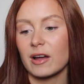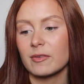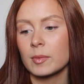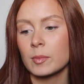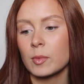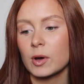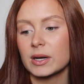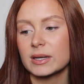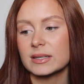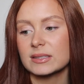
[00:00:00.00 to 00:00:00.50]
I've been
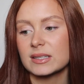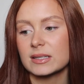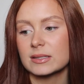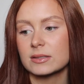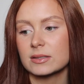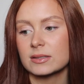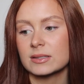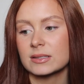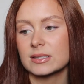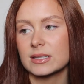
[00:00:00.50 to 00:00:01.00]
wanting a
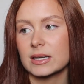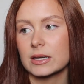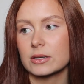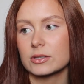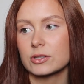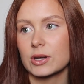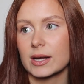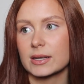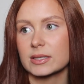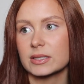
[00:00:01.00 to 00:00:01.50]
Sisters and
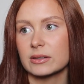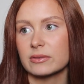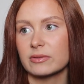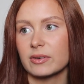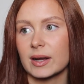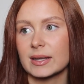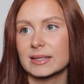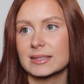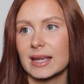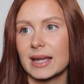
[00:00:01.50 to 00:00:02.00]
Seekers tracksuit
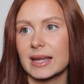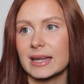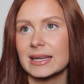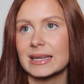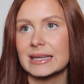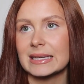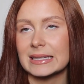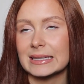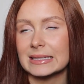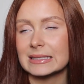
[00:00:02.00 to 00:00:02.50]
for, I'd
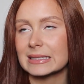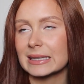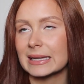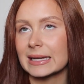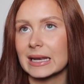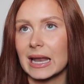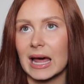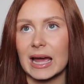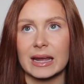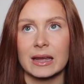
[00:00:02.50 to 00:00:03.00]
say,
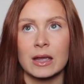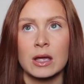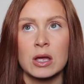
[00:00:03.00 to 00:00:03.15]
easily like